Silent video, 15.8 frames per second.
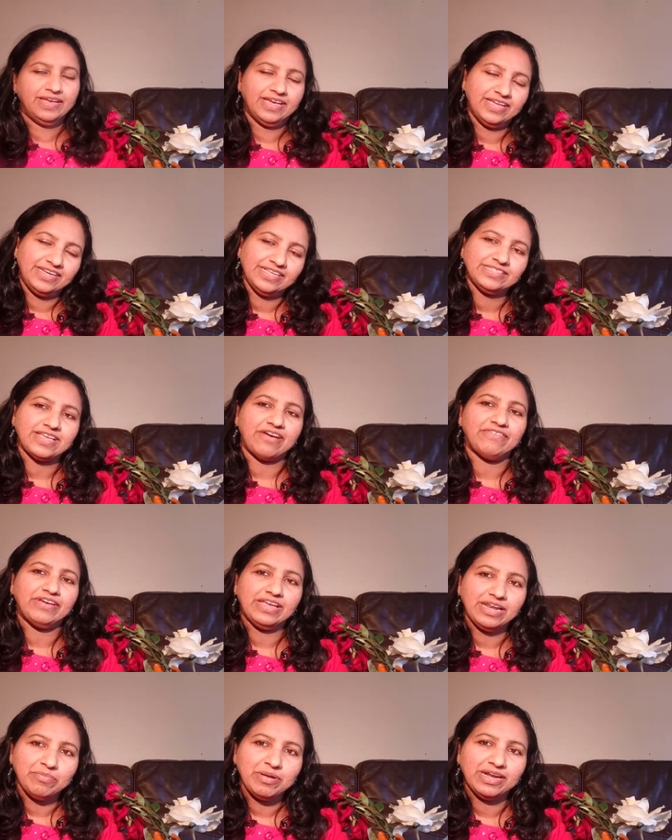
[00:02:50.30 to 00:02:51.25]
It is
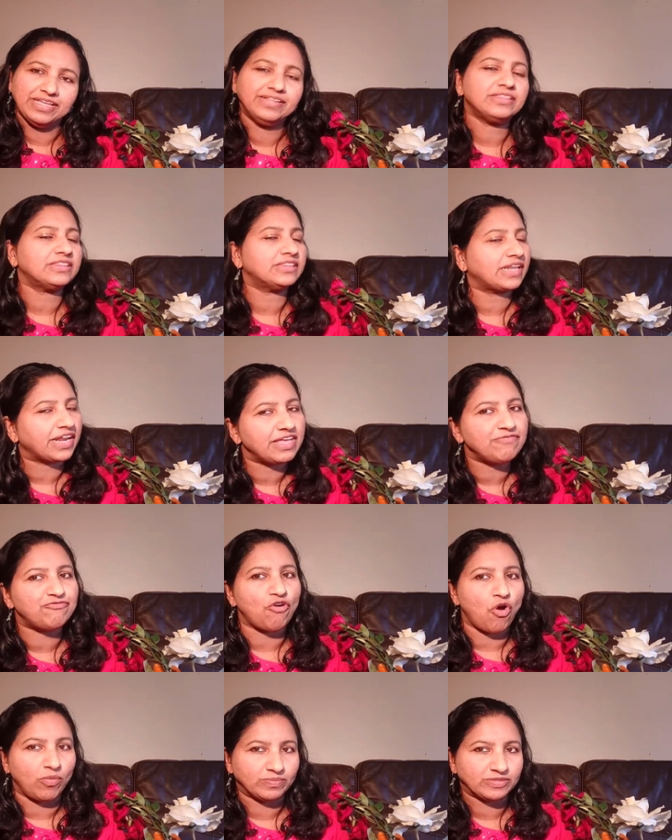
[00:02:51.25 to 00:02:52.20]
available in 3
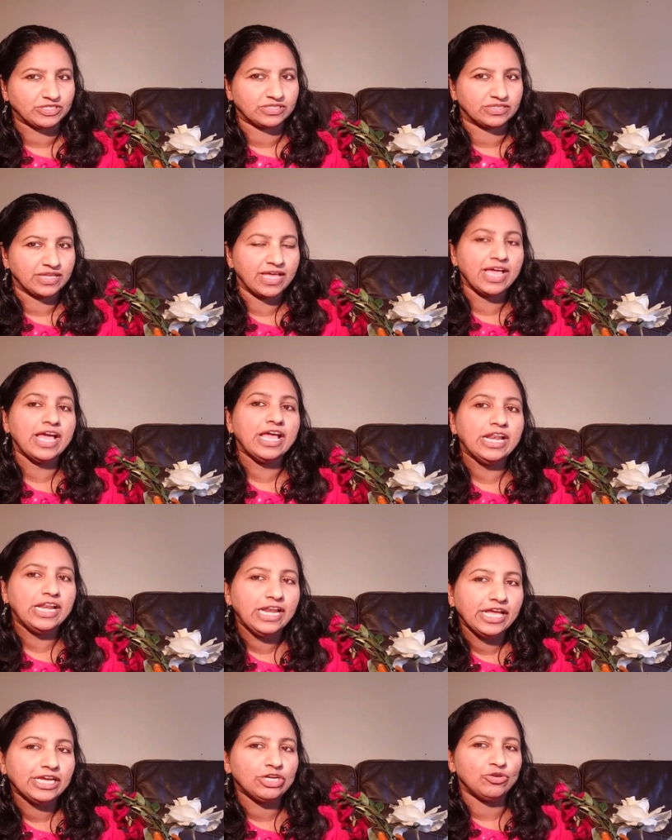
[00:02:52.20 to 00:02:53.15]
forms:
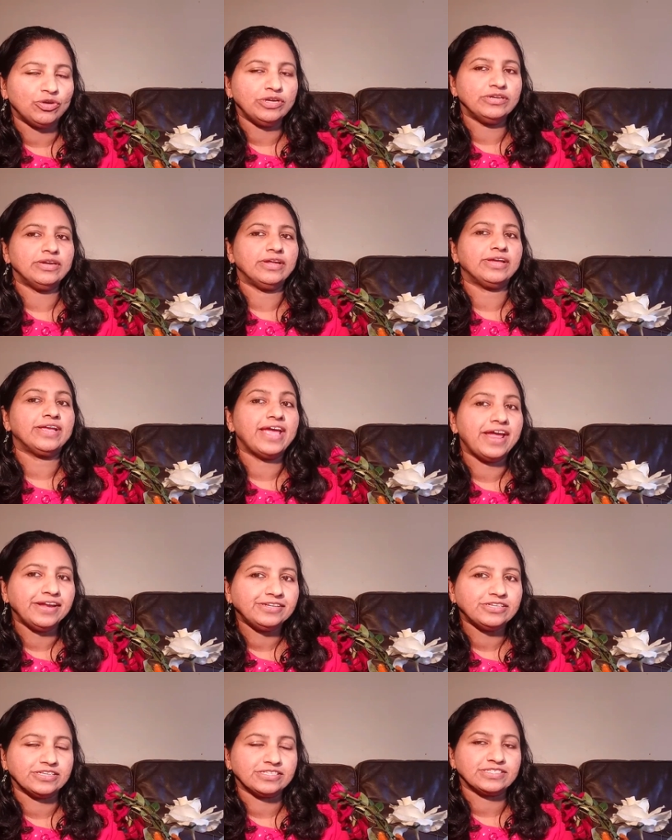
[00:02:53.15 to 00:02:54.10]
liquid,
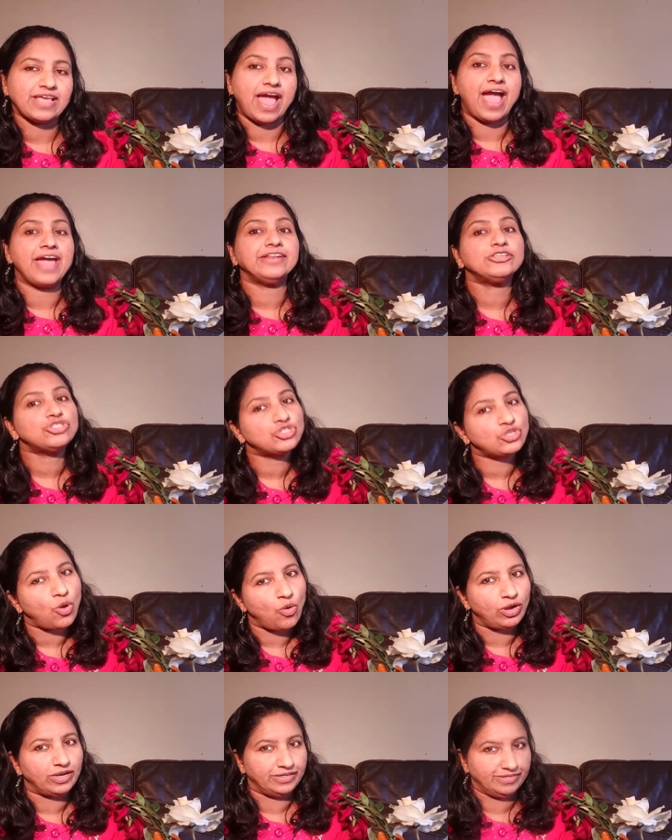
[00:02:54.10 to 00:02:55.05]
gaseous and
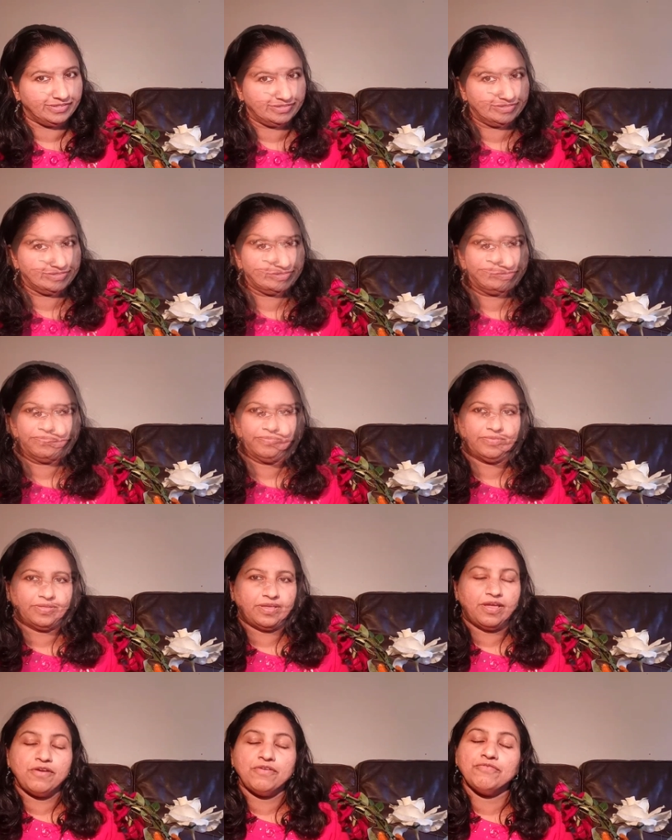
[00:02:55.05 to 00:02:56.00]
solid.
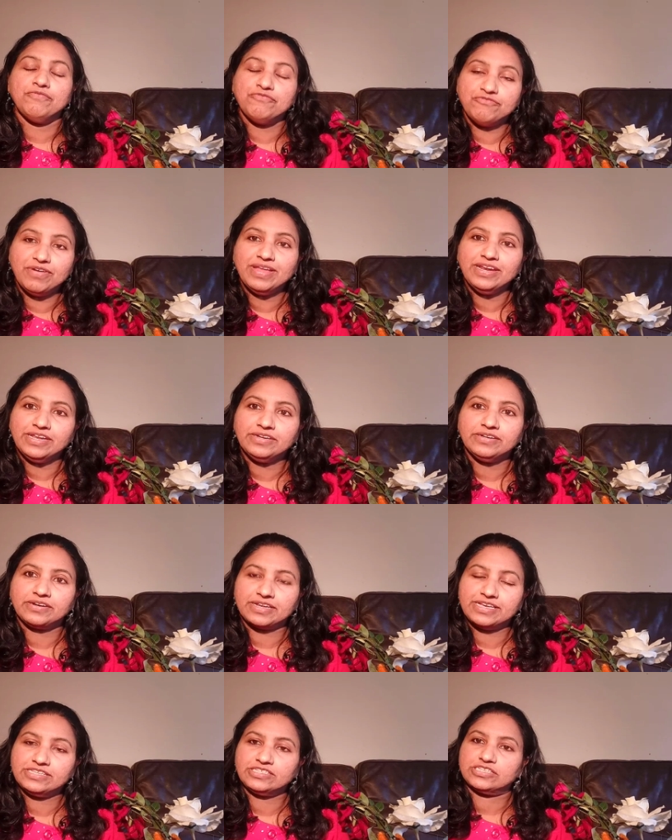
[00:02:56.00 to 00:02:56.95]
When it
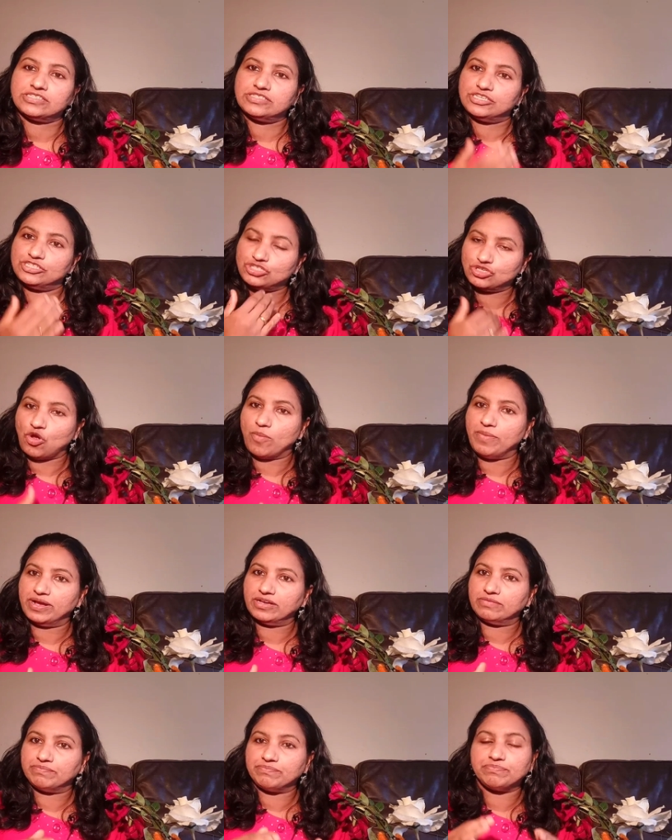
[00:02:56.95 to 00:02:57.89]
reaches the
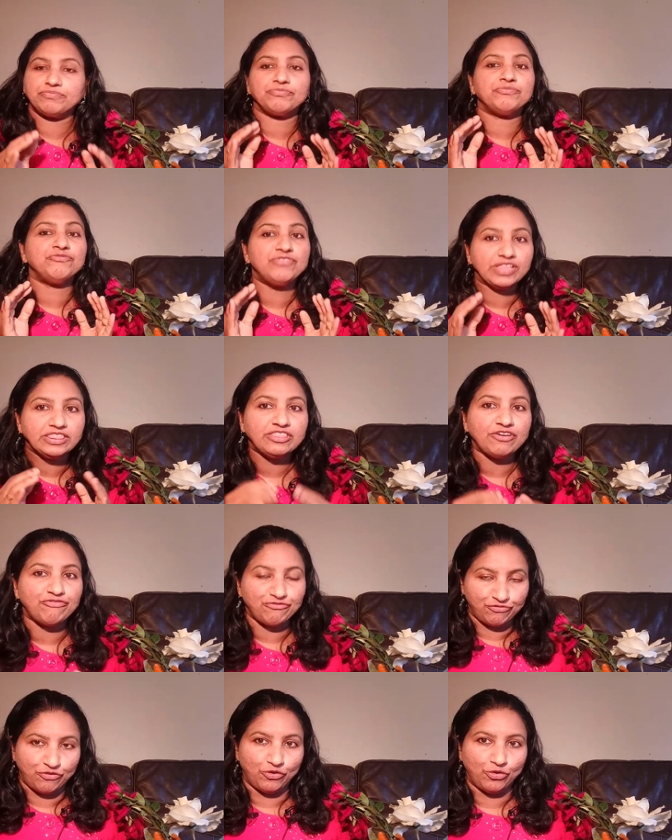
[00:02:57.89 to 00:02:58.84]
stomach with the
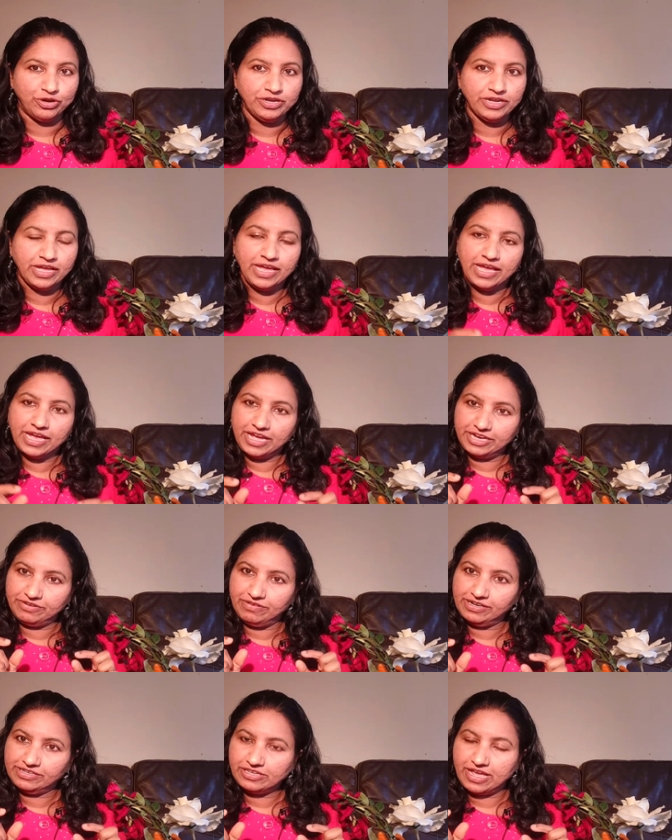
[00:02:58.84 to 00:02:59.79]
food, it
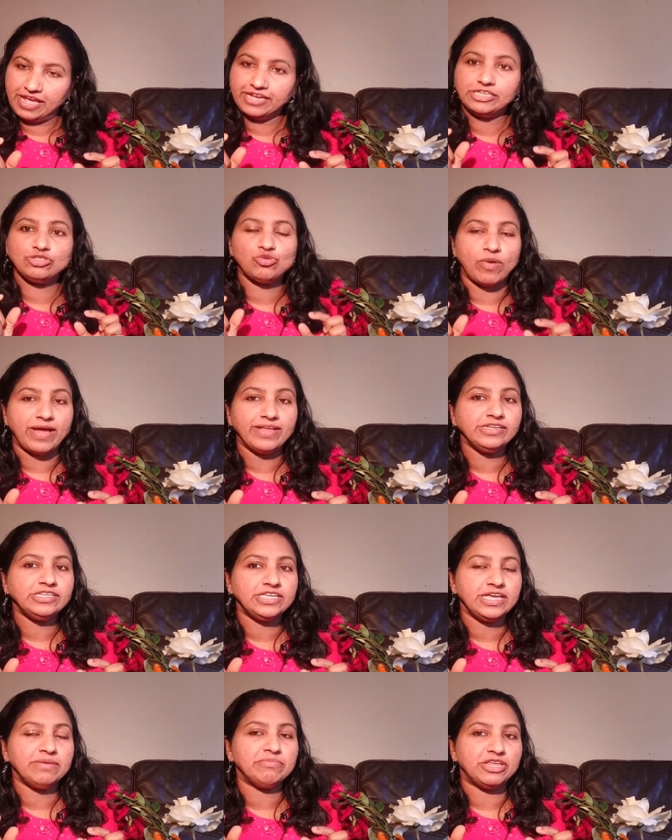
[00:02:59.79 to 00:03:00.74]
will take
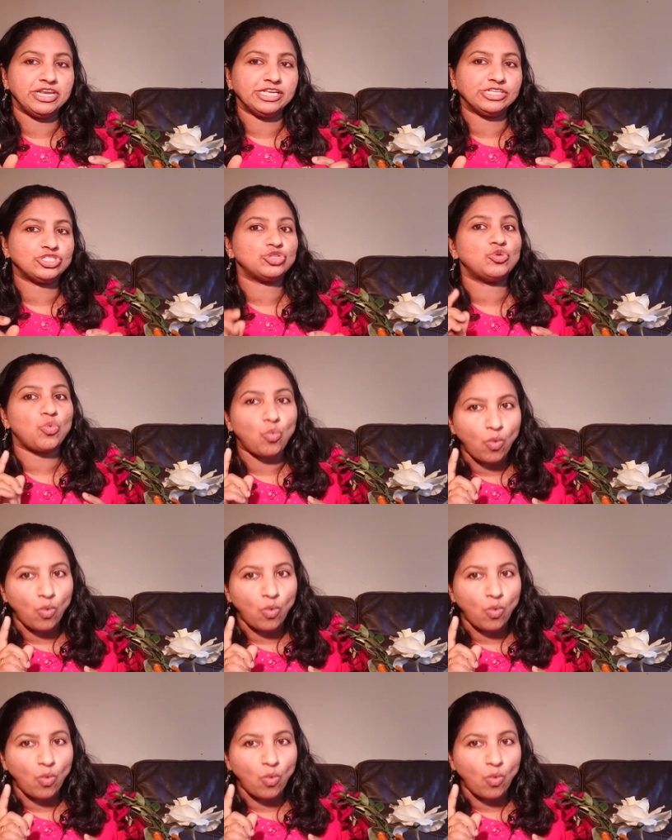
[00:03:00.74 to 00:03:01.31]
20 minutes to